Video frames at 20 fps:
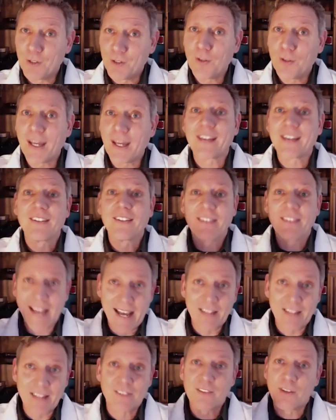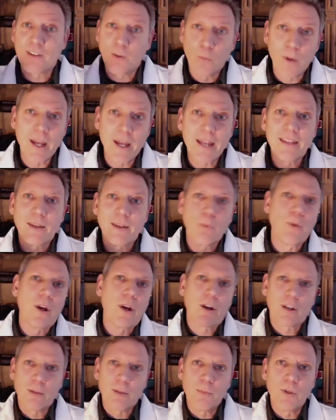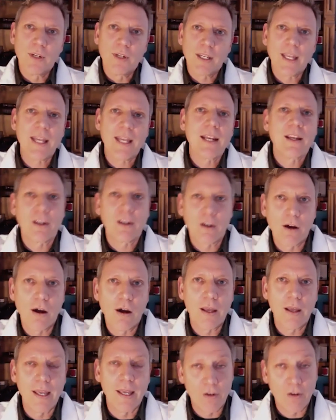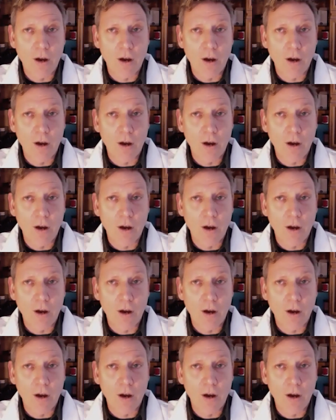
definitely do that, because that's the way that we are communicating